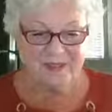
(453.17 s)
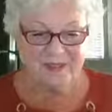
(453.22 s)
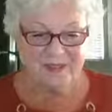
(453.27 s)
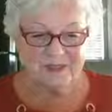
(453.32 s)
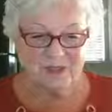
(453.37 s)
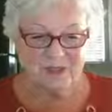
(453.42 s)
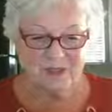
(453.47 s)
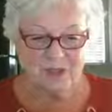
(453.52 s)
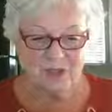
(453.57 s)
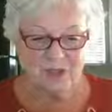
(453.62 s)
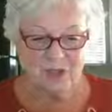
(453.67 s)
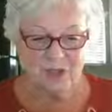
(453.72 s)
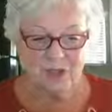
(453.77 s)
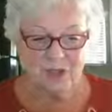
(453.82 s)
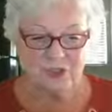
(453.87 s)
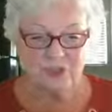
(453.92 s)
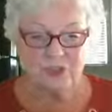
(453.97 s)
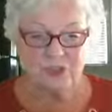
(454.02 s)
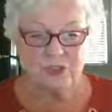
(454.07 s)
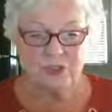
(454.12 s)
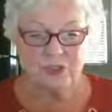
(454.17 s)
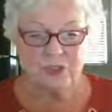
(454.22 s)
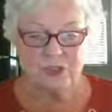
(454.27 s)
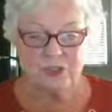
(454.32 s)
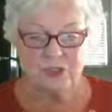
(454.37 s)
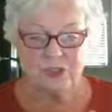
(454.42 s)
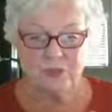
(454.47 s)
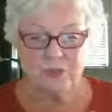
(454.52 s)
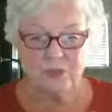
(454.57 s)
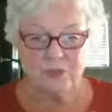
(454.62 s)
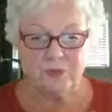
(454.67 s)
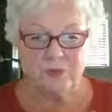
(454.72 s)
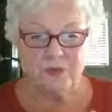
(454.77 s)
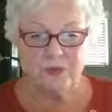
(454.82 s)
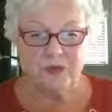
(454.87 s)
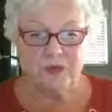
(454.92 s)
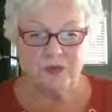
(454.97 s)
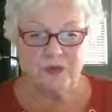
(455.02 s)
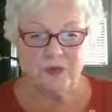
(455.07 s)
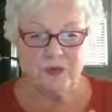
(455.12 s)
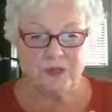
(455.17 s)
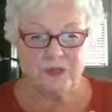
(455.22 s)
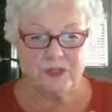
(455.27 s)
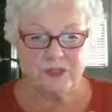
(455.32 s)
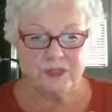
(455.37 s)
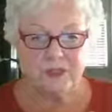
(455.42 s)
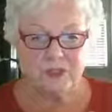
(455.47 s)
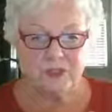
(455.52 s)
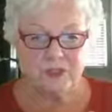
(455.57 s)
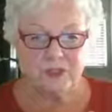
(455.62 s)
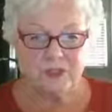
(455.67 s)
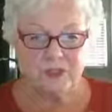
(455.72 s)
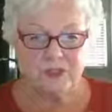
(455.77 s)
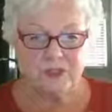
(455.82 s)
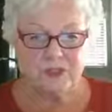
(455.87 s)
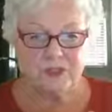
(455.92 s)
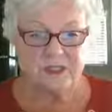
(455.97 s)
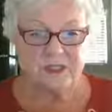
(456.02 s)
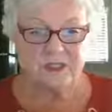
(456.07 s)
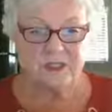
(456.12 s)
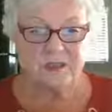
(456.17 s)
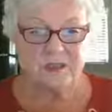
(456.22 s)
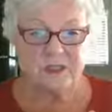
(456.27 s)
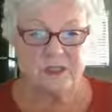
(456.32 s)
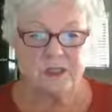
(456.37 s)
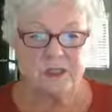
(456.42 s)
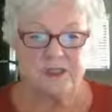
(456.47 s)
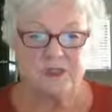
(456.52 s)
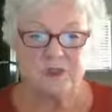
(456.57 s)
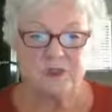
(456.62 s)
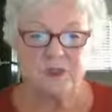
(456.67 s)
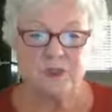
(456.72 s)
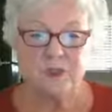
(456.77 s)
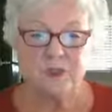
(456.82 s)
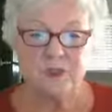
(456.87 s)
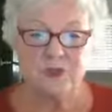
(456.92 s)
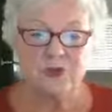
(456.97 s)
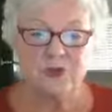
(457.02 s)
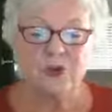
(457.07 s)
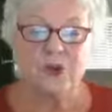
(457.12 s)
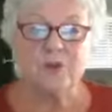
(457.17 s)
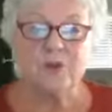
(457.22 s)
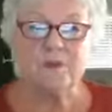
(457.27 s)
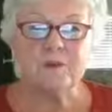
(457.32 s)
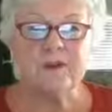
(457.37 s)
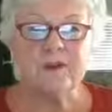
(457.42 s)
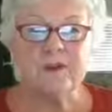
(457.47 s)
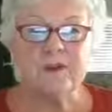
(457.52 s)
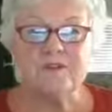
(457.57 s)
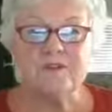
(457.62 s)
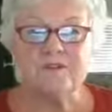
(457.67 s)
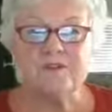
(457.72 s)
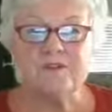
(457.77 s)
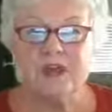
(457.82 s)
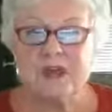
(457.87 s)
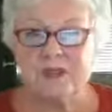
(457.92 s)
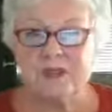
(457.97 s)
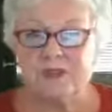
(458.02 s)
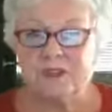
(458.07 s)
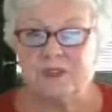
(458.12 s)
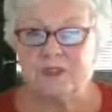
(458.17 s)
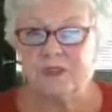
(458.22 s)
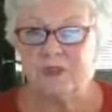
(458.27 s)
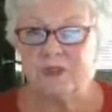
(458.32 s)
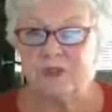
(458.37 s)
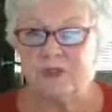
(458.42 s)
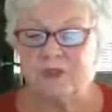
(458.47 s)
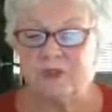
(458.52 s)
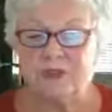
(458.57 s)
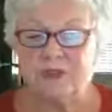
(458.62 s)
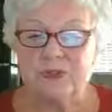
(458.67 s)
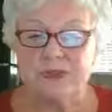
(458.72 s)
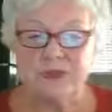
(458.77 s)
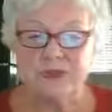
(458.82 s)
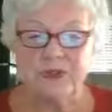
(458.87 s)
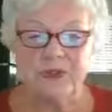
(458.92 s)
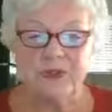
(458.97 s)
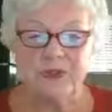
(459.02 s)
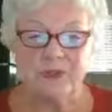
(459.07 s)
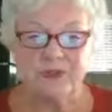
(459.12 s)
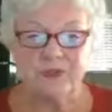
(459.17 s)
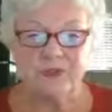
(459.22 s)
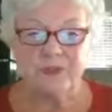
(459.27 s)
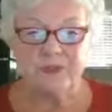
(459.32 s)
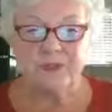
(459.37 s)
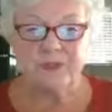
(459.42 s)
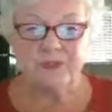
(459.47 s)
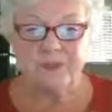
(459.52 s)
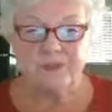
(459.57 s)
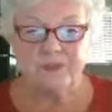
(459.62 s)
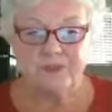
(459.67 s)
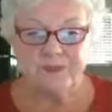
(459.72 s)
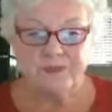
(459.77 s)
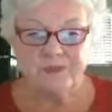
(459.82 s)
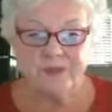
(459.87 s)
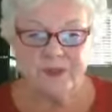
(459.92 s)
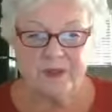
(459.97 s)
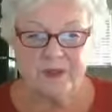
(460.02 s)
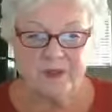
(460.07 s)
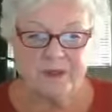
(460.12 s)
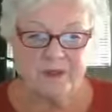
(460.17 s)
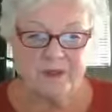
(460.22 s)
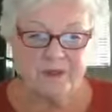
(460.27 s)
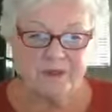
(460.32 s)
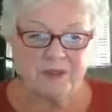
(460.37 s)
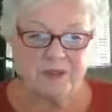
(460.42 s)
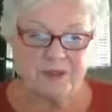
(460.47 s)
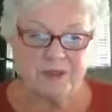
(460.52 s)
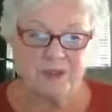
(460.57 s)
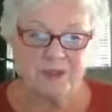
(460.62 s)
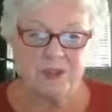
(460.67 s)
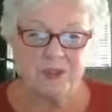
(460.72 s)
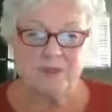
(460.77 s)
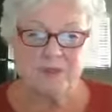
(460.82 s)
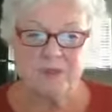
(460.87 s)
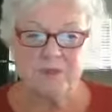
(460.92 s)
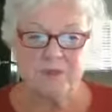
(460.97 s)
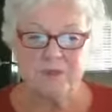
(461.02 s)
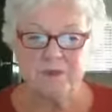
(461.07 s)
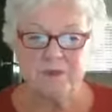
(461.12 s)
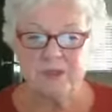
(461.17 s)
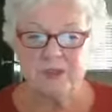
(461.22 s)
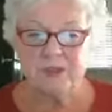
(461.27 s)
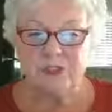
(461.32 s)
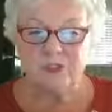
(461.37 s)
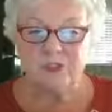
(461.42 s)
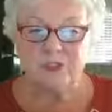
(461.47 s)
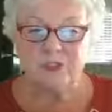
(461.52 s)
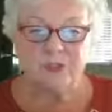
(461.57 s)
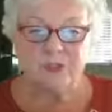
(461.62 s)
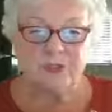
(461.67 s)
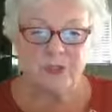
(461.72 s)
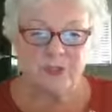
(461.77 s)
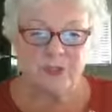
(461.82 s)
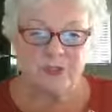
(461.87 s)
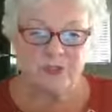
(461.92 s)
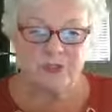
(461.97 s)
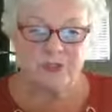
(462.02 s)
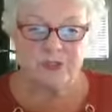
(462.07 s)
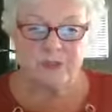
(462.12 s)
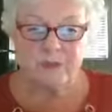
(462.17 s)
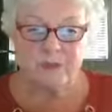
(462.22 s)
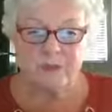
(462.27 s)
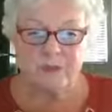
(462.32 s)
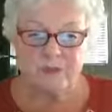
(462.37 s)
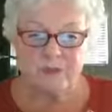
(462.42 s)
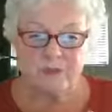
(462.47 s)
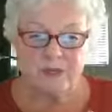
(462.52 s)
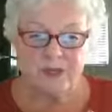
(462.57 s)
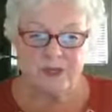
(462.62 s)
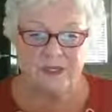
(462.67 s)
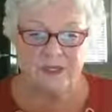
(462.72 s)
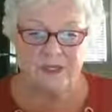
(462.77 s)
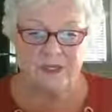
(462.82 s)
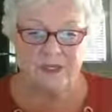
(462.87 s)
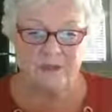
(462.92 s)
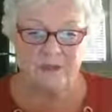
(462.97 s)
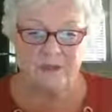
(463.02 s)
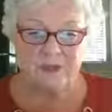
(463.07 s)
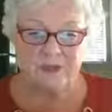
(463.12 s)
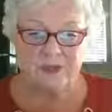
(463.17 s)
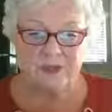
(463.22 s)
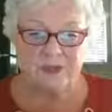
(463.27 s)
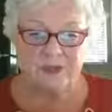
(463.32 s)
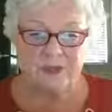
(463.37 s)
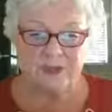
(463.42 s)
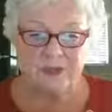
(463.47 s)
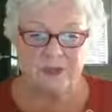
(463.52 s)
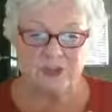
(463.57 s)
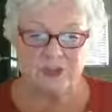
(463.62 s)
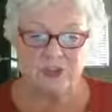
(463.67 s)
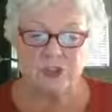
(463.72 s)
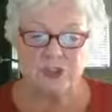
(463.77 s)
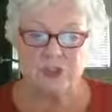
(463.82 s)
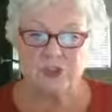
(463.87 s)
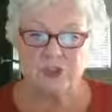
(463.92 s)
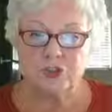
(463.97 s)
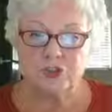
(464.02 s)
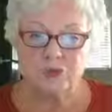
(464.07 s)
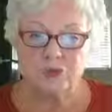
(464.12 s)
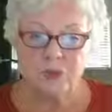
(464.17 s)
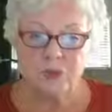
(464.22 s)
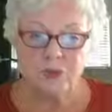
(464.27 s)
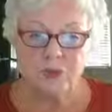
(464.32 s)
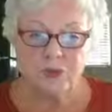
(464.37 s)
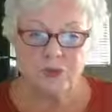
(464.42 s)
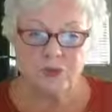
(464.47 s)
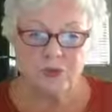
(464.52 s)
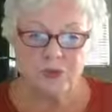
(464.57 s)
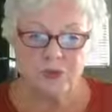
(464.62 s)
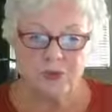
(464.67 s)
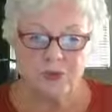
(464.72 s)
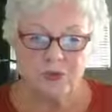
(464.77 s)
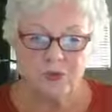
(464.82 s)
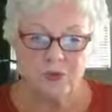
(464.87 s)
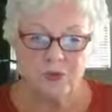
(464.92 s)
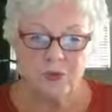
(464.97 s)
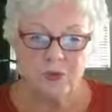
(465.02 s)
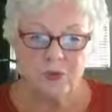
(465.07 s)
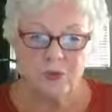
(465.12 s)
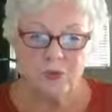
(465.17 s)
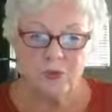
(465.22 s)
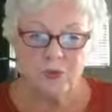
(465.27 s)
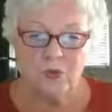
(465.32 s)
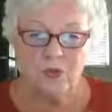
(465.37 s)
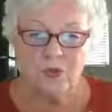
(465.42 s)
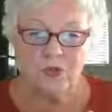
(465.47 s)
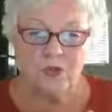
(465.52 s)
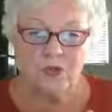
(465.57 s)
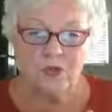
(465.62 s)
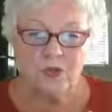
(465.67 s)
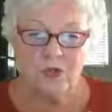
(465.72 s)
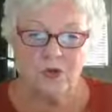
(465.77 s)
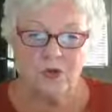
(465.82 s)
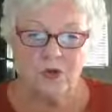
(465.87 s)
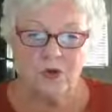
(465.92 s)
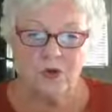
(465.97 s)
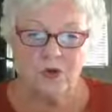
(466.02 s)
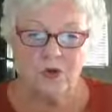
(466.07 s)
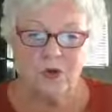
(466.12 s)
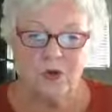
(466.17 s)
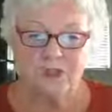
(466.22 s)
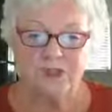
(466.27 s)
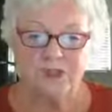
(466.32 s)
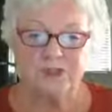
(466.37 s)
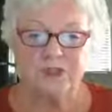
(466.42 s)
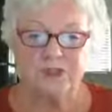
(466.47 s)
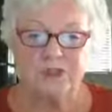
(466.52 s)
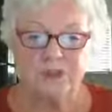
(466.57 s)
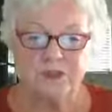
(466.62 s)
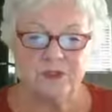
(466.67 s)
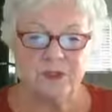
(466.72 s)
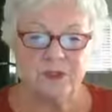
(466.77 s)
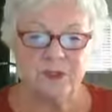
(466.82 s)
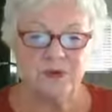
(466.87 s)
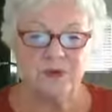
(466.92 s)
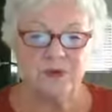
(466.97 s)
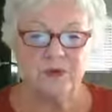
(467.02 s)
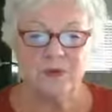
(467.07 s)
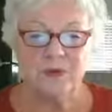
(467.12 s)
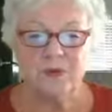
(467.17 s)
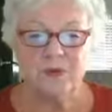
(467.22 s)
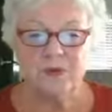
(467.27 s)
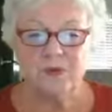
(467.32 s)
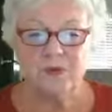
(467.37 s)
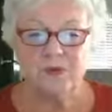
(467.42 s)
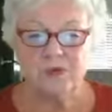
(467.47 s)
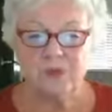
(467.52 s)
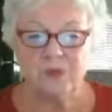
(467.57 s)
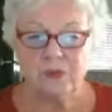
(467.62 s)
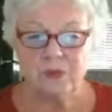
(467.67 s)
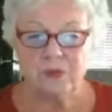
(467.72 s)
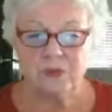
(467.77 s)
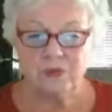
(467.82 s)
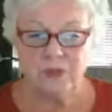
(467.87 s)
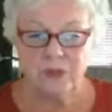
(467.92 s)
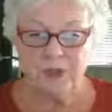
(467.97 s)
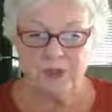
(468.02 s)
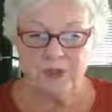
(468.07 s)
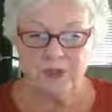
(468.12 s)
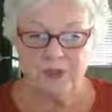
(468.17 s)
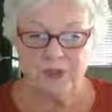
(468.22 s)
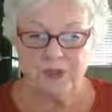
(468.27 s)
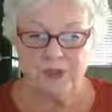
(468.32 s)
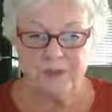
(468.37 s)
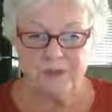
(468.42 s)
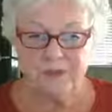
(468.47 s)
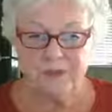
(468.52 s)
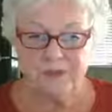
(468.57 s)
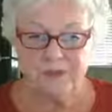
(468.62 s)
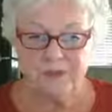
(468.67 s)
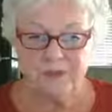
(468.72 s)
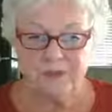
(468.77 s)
I'm going to talk too much more about Alzheimer's disease, but I do want to talk about vascular dementia. Vascular dementia may be caused by brain damage such as a stroke or arterial sclerosis.